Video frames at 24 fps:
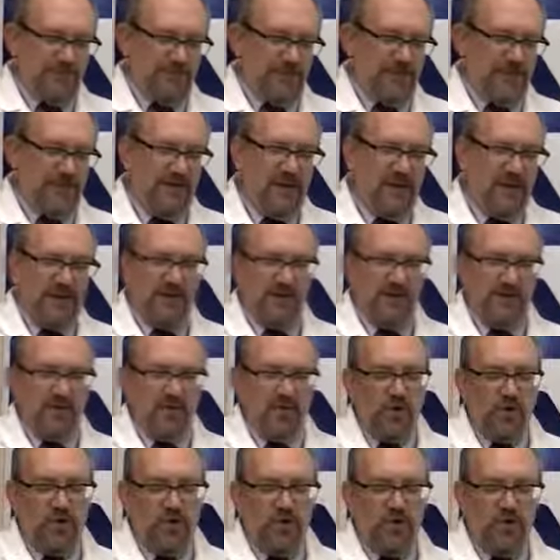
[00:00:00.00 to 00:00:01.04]
the
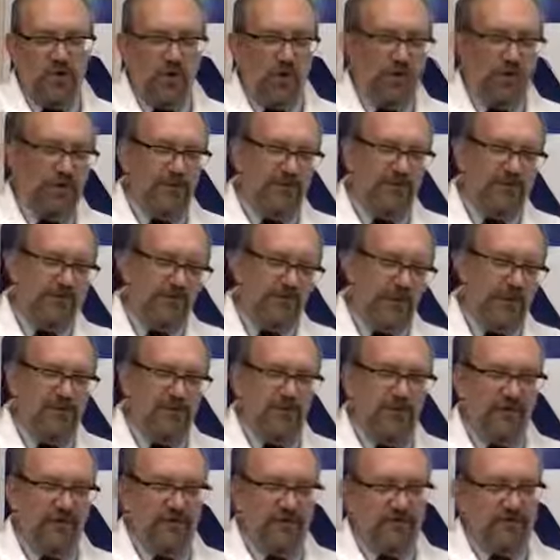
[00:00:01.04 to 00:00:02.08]
Iowa Women's
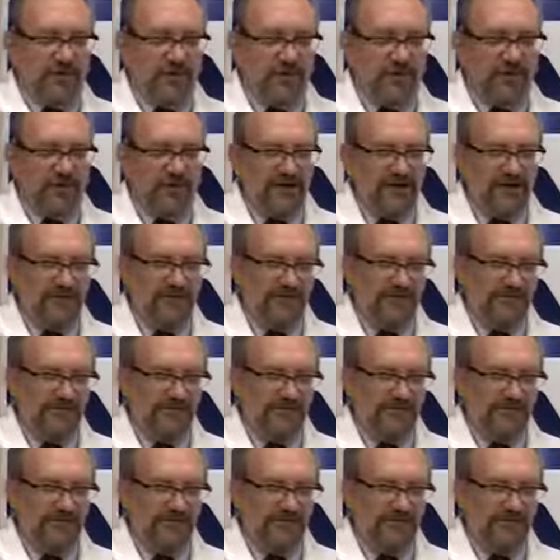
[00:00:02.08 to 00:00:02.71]
Health Study.